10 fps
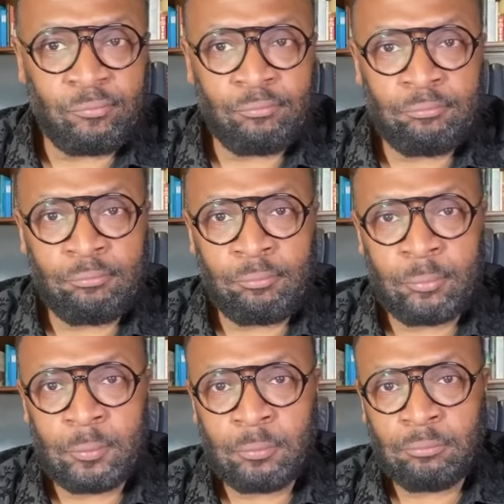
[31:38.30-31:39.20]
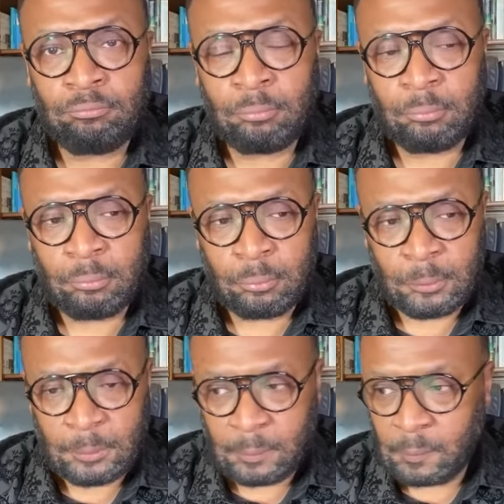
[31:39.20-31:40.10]

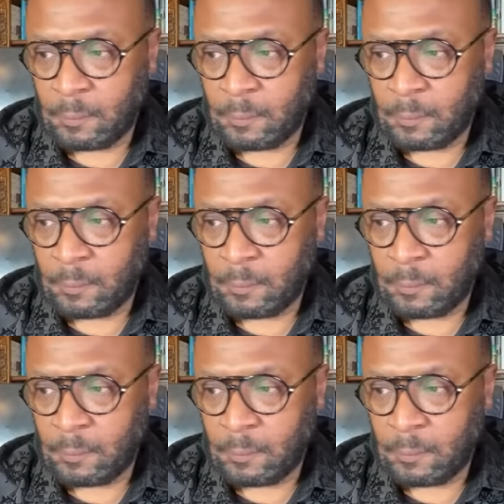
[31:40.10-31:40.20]
[no speech]